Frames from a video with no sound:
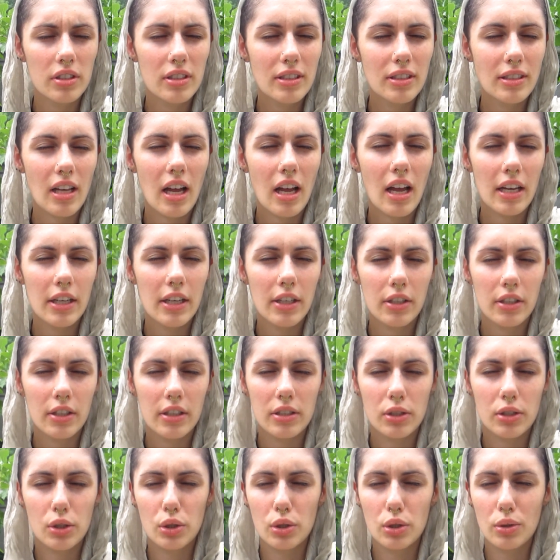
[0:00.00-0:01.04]
desire
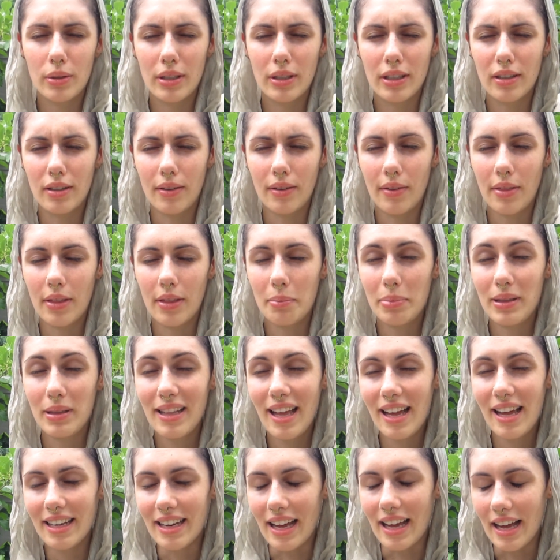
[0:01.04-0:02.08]
is to heal the
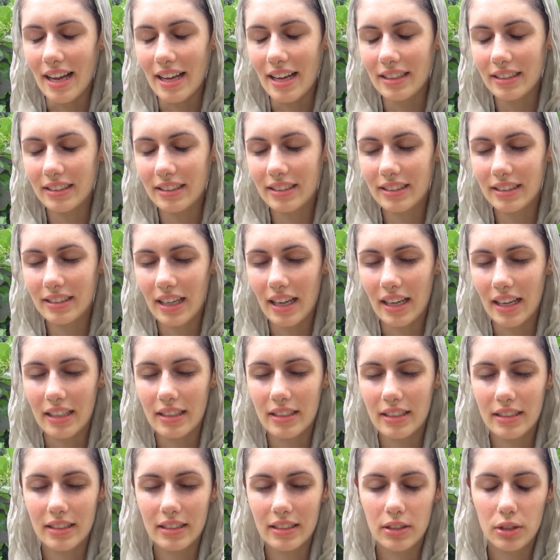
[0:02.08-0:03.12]
planet
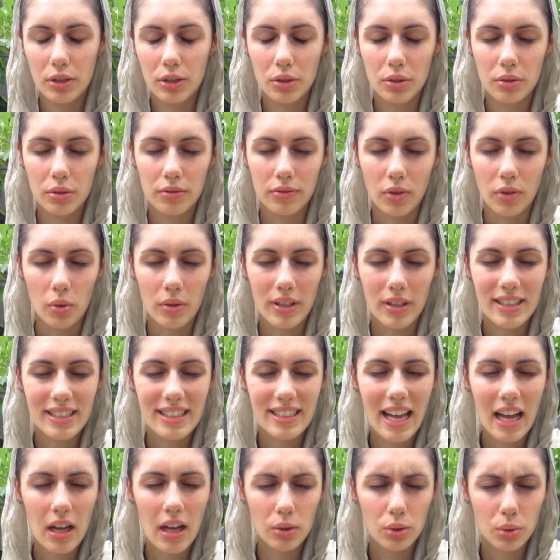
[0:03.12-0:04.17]
and to
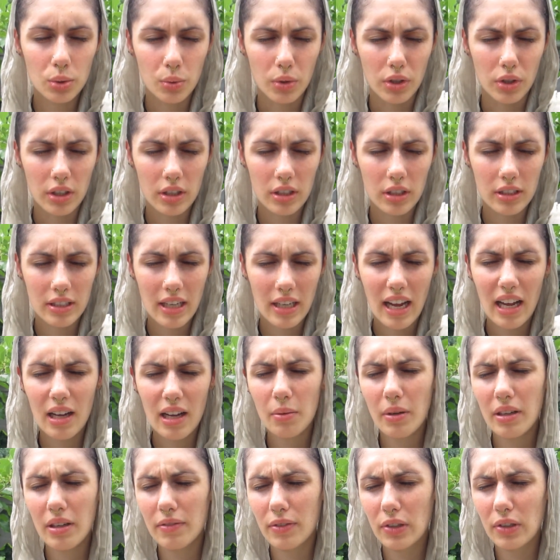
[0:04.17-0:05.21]
focus outward.
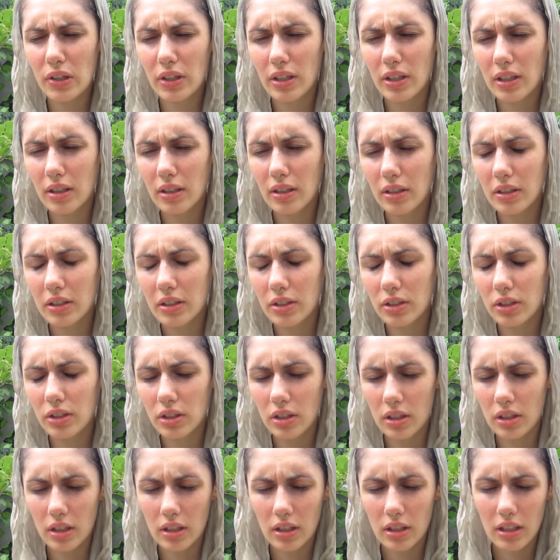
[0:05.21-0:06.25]
However,
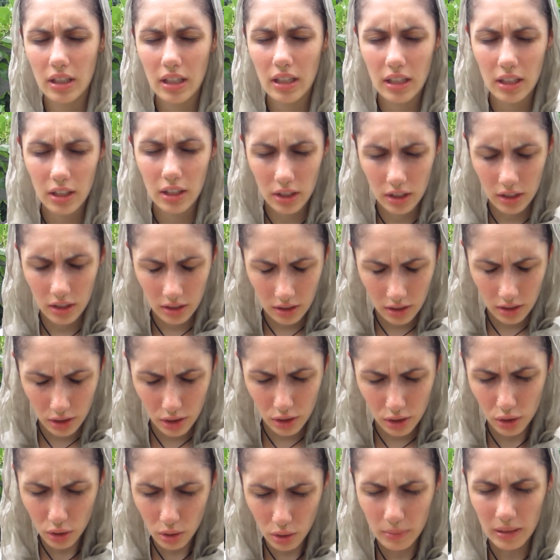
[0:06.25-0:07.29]

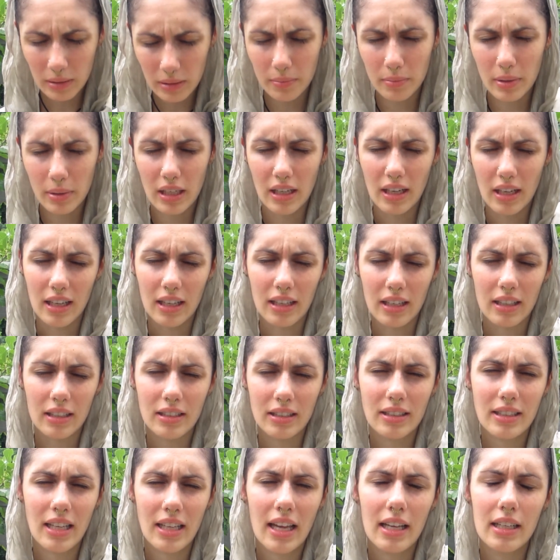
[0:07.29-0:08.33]
human
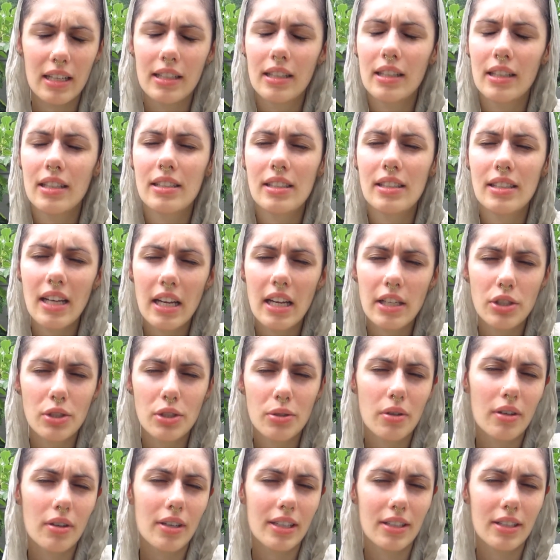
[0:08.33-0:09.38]
beings and the state
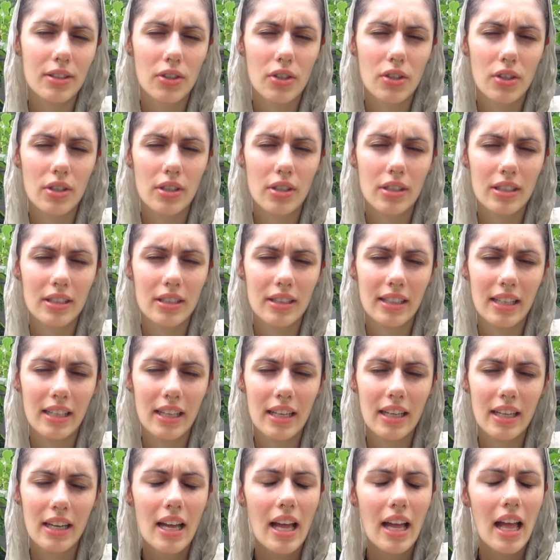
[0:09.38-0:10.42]
you are in
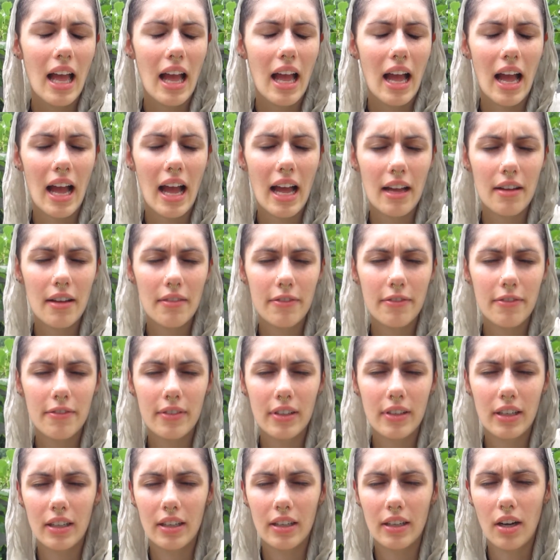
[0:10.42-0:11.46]
currently have
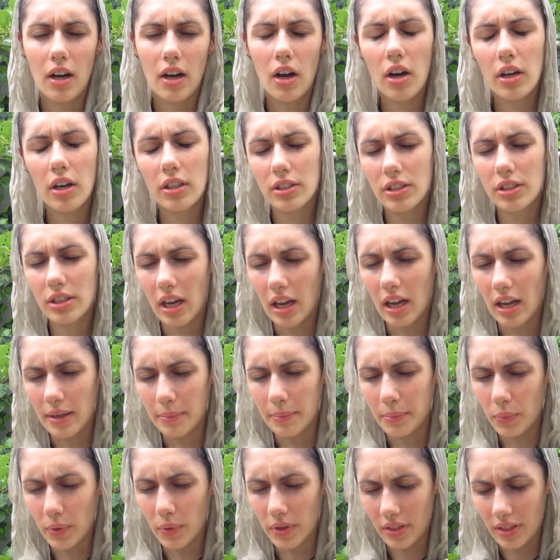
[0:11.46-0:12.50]
a hard
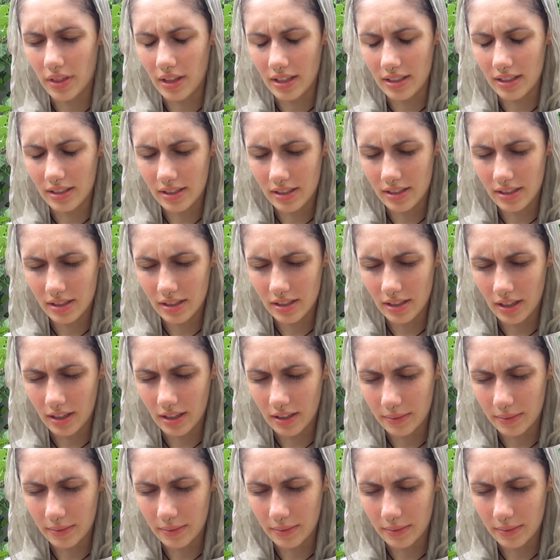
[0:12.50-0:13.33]
time with this.